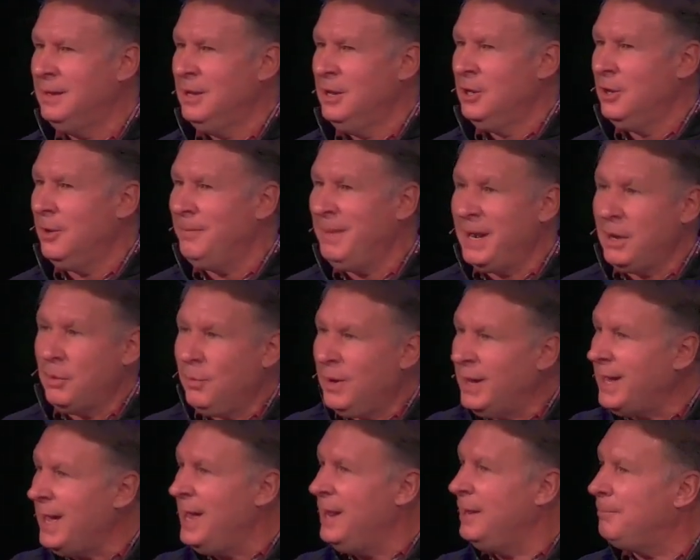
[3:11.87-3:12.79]
No matter what
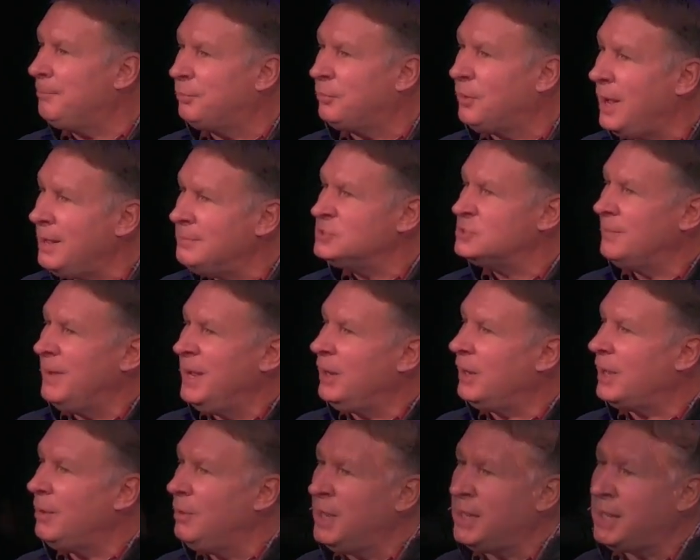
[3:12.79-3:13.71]
kind of problems, no
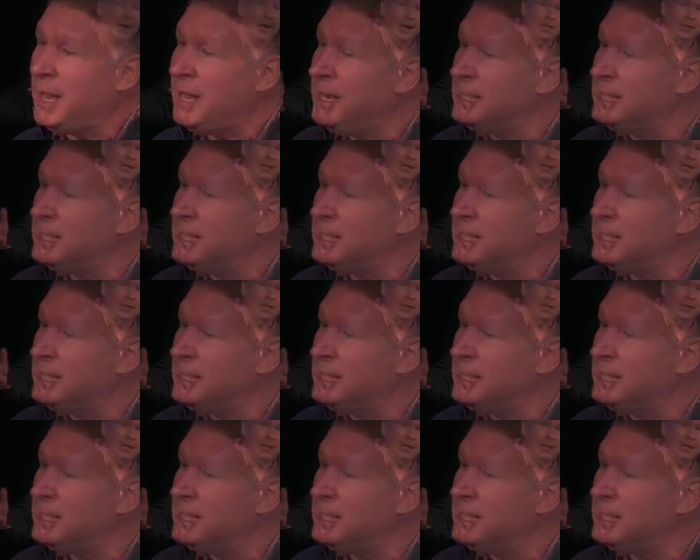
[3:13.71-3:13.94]
matter what kind of